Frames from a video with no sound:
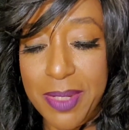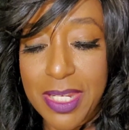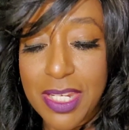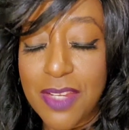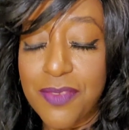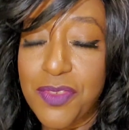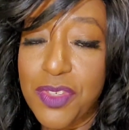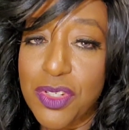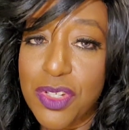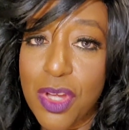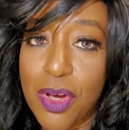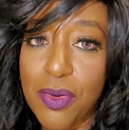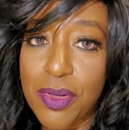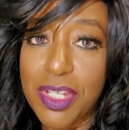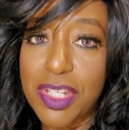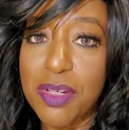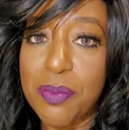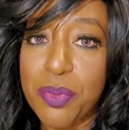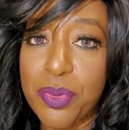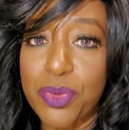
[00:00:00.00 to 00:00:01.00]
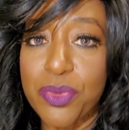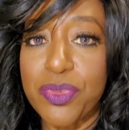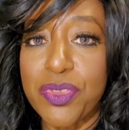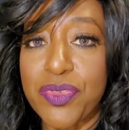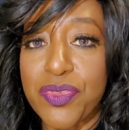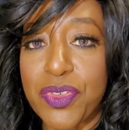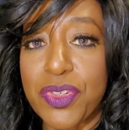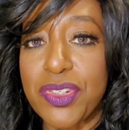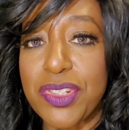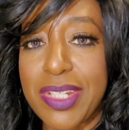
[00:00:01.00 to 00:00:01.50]
And if you don't get approved the
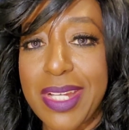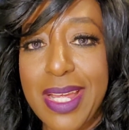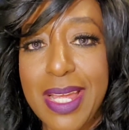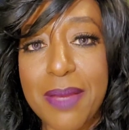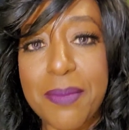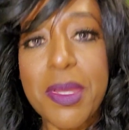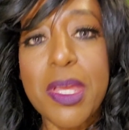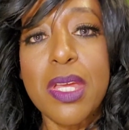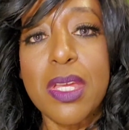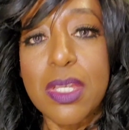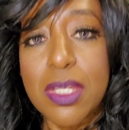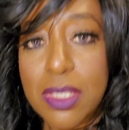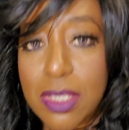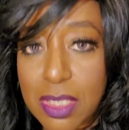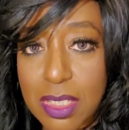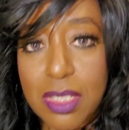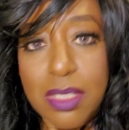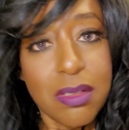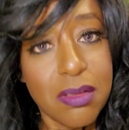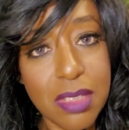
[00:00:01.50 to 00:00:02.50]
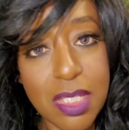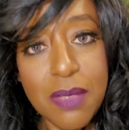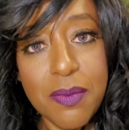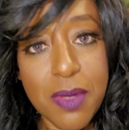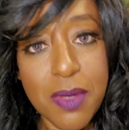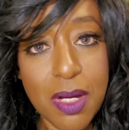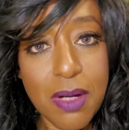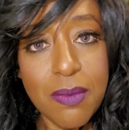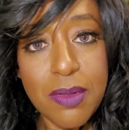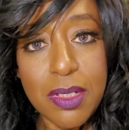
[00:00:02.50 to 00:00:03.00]
first time, keep
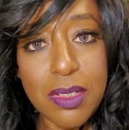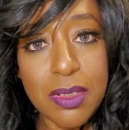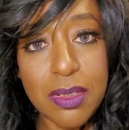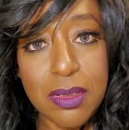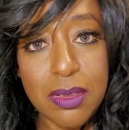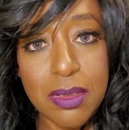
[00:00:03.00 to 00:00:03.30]
going.